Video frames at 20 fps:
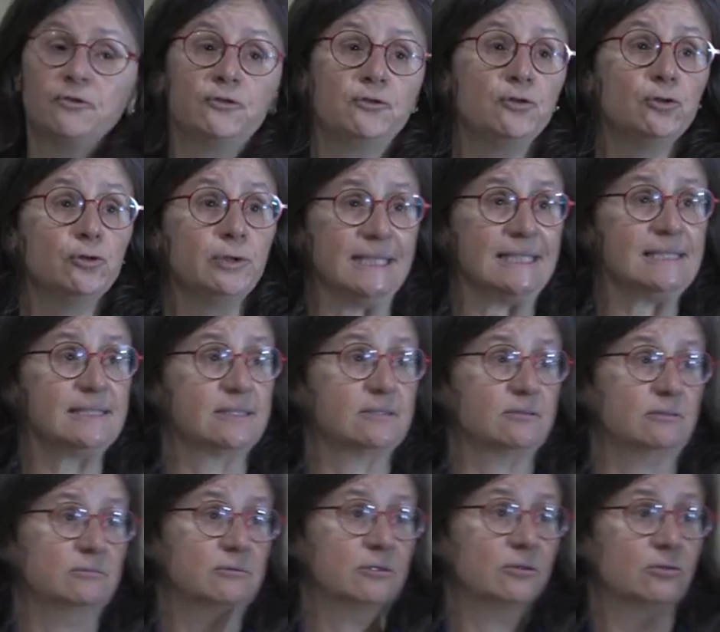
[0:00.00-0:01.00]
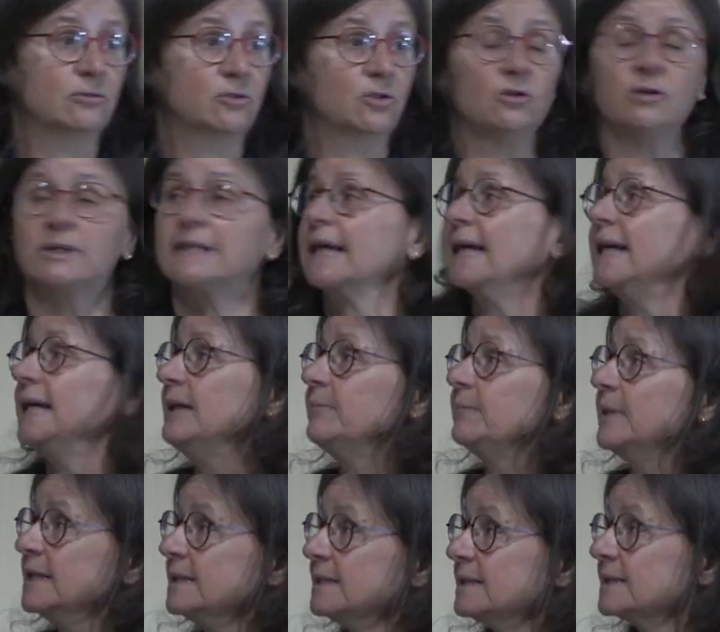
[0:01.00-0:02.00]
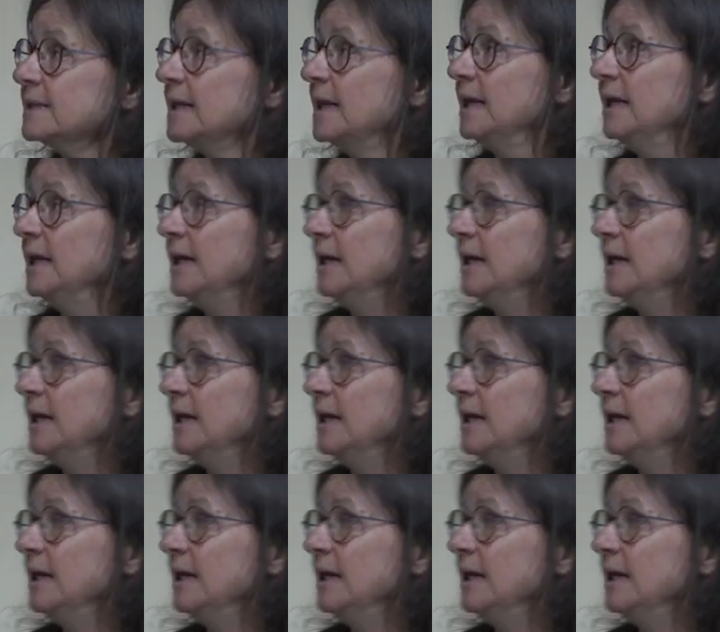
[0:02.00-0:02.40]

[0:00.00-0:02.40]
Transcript: fluids, or called elements,